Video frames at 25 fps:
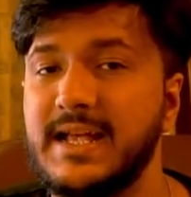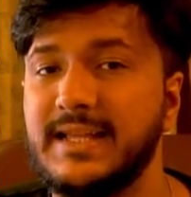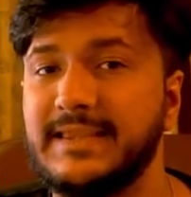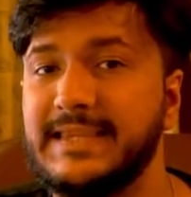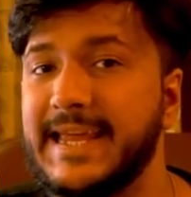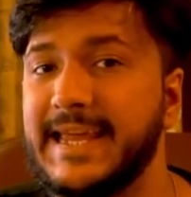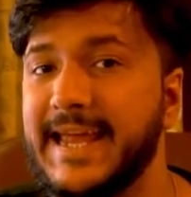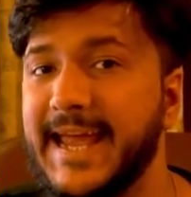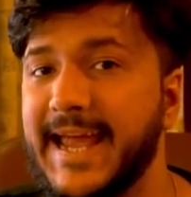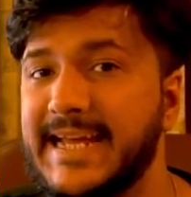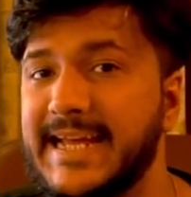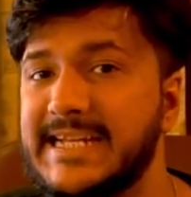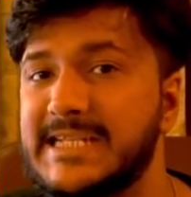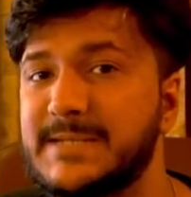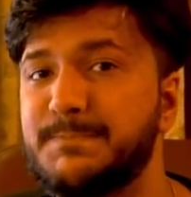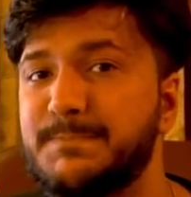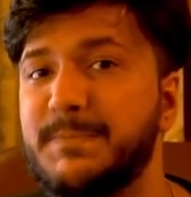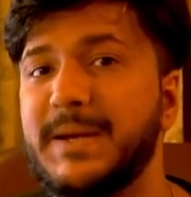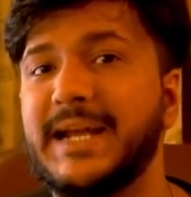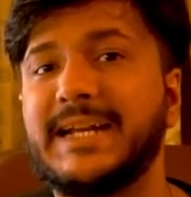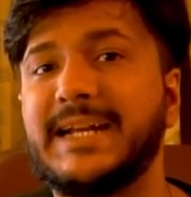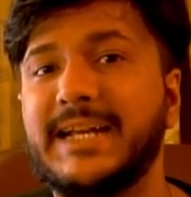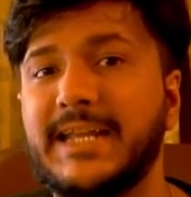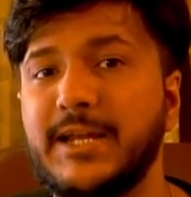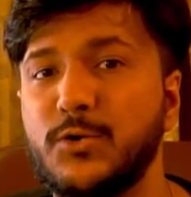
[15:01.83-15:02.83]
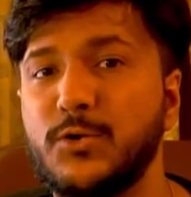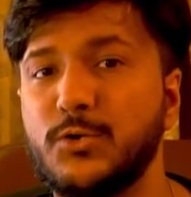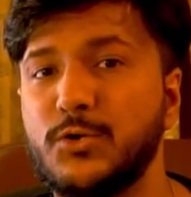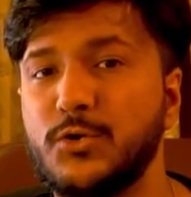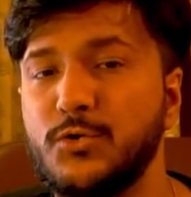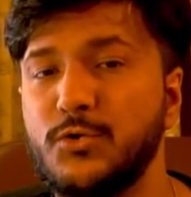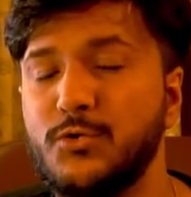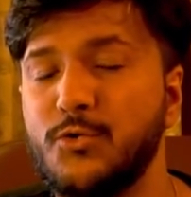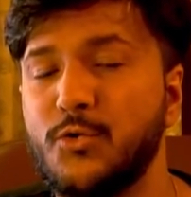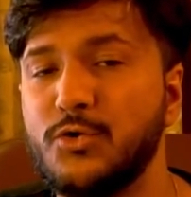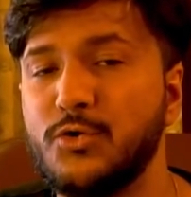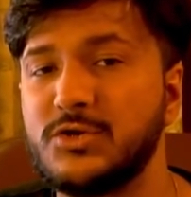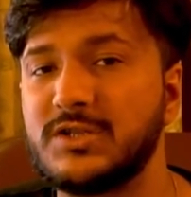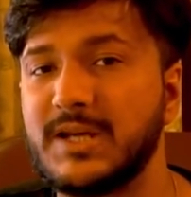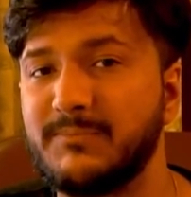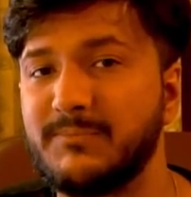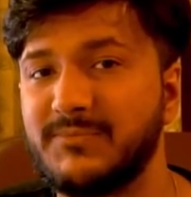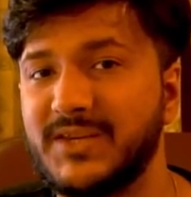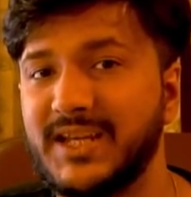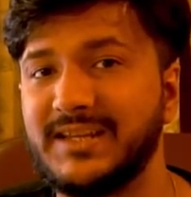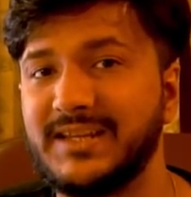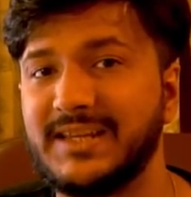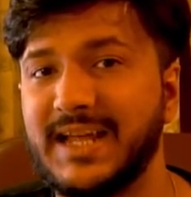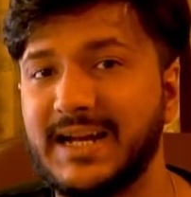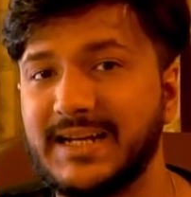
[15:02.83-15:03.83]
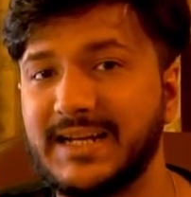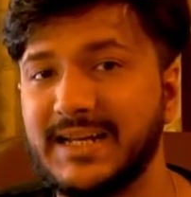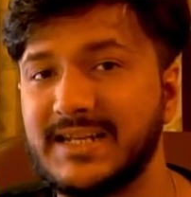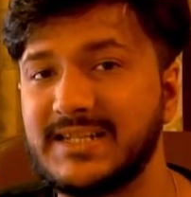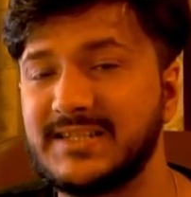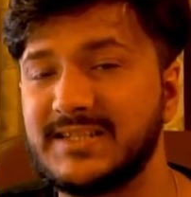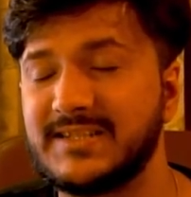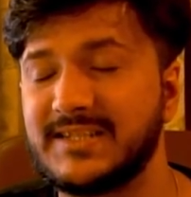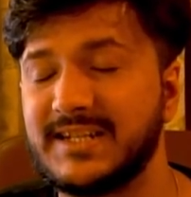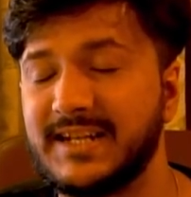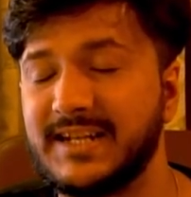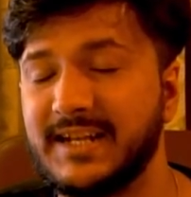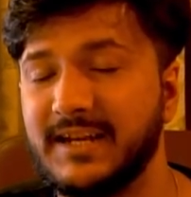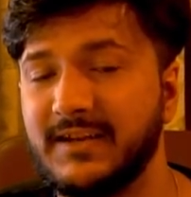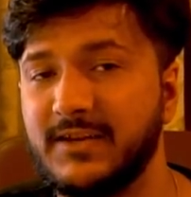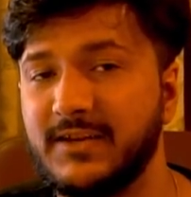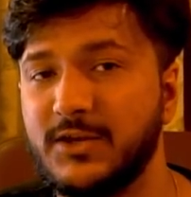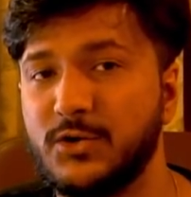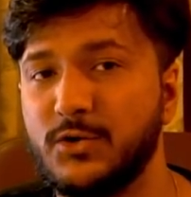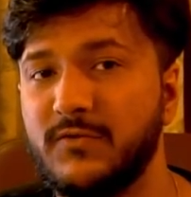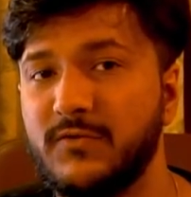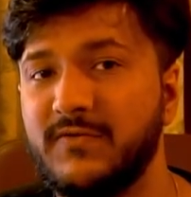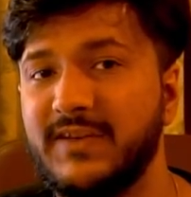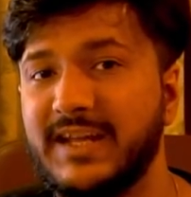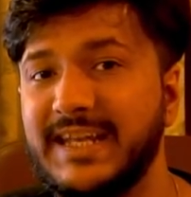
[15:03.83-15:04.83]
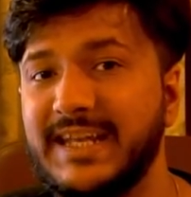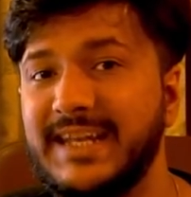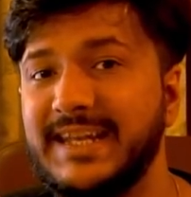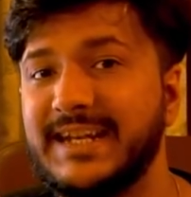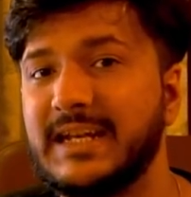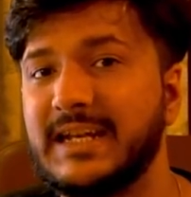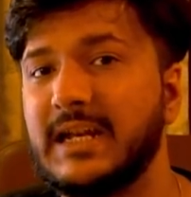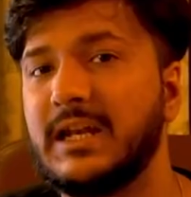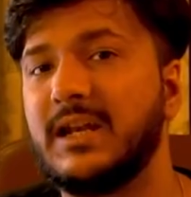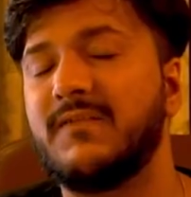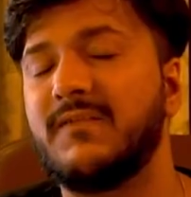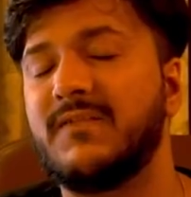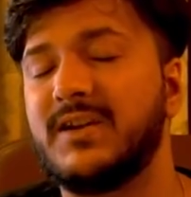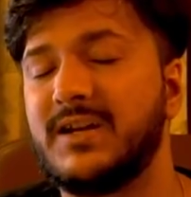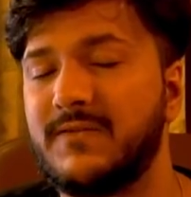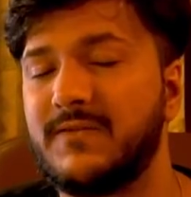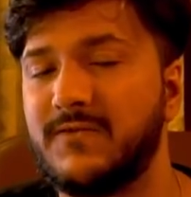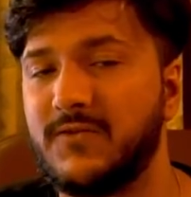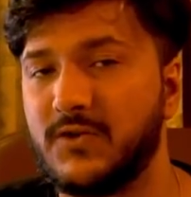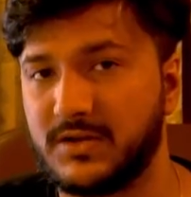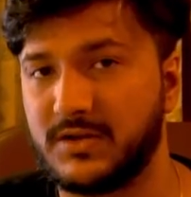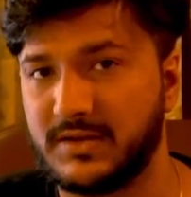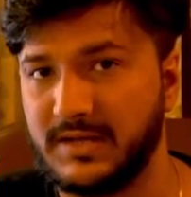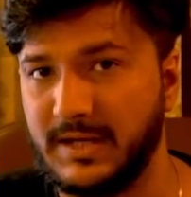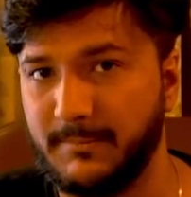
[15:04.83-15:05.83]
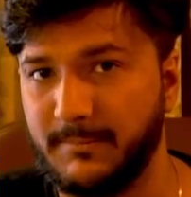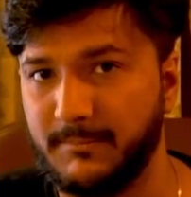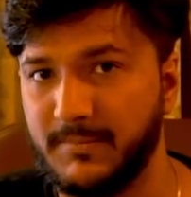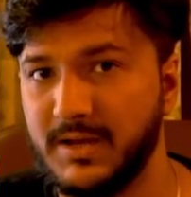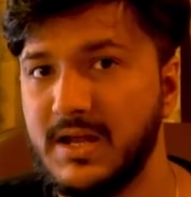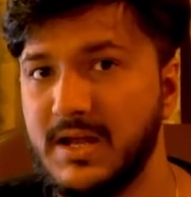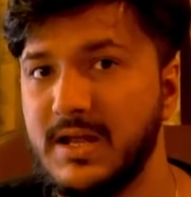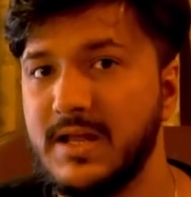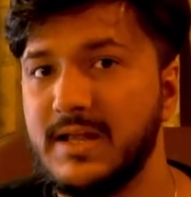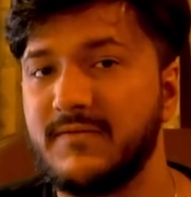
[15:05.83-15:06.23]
They expect you to know something that is very relevant for them,